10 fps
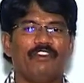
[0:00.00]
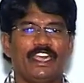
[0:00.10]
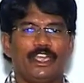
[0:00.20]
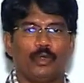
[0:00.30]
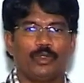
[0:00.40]

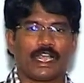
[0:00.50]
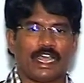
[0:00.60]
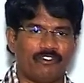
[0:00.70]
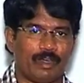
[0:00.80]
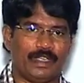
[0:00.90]
Then we need to do
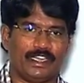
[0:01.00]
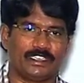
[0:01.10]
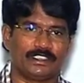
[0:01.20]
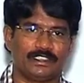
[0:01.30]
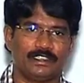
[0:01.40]
the
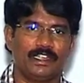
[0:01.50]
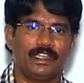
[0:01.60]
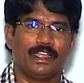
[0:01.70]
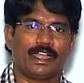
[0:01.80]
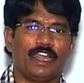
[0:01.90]
confirmatory test.
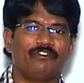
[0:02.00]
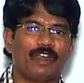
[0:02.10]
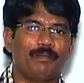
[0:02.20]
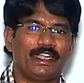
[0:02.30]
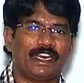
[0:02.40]

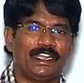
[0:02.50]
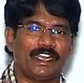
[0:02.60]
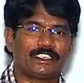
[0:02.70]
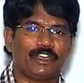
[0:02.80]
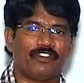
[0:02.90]

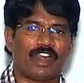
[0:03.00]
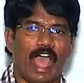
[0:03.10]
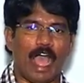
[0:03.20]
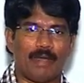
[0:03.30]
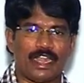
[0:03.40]
Confirmatory test
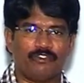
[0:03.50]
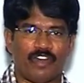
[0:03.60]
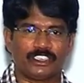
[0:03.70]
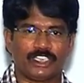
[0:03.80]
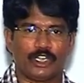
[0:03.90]
for
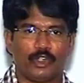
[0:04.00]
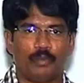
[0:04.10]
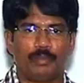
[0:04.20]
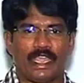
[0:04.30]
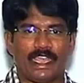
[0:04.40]
amine functional
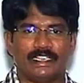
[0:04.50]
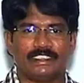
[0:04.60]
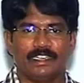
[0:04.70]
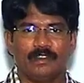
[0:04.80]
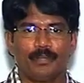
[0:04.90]
group
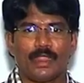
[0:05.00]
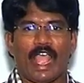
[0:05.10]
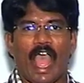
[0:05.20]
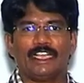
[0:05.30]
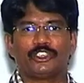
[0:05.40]

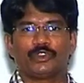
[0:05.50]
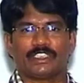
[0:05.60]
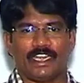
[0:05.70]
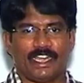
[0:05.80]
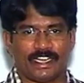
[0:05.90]
is
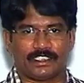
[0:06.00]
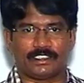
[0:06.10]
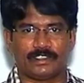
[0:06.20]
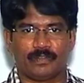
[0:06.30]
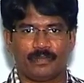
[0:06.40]
isocyanate
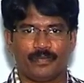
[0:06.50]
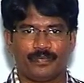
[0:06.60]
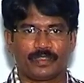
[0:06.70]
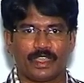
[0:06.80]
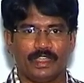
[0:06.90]
test.
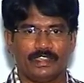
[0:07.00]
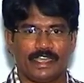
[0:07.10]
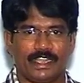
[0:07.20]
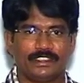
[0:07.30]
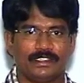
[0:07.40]

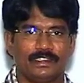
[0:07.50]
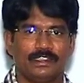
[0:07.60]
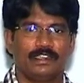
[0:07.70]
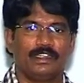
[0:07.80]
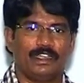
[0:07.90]
That
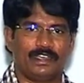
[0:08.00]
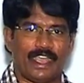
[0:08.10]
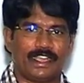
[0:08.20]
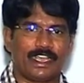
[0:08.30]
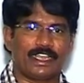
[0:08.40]
is,
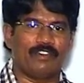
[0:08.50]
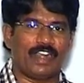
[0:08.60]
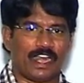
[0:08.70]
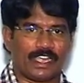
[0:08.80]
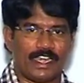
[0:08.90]
take the
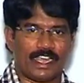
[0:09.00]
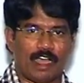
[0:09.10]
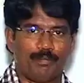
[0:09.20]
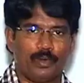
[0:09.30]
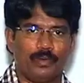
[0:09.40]
given
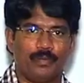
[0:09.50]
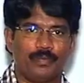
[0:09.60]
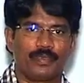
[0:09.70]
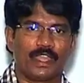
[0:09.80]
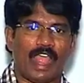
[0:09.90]
organic
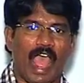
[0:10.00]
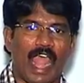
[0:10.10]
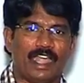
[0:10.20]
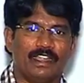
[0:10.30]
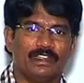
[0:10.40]
compound,
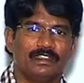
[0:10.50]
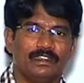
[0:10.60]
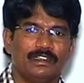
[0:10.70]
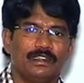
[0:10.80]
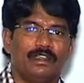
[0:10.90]

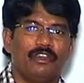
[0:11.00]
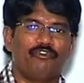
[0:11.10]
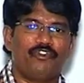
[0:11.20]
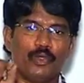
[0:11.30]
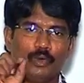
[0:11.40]
add
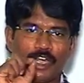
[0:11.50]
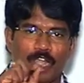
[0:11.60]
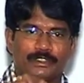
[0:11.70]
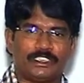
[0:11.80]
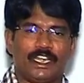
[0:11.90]
few
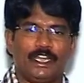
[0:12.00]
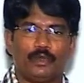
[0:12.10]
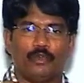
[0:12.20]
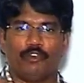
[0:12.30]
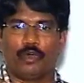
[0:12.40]
drops,
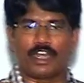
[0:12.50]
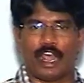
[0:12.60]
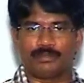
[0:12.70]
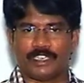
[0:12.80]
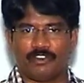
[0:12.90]
3 to
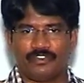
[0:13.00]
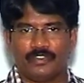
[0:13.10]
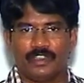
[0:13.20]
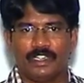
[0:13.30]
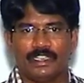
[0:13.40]
4 drops
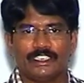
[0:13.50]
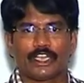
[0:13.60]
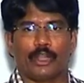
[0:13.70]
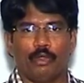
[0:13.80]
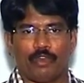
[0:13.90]
of
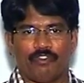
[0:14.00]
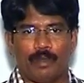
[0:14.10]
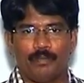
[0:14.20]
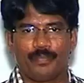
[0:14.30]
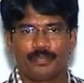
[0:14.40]
this
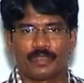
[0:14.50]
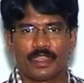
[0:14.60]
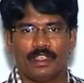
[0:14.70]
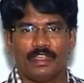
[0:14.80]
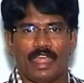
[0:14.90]
chloroform,